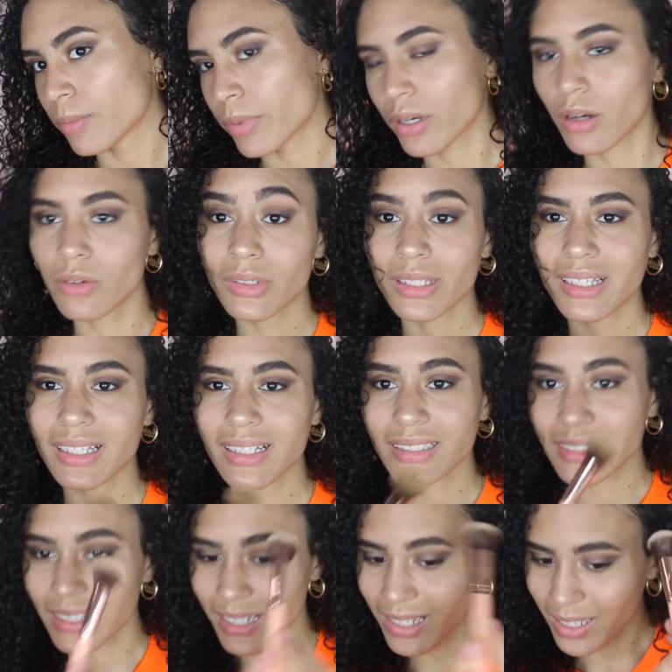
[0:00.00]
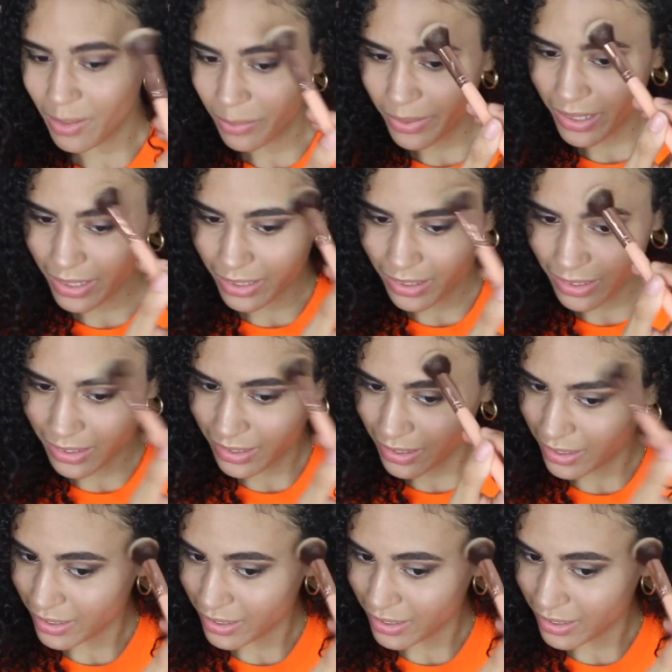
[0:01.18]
But hopefully it looks good, because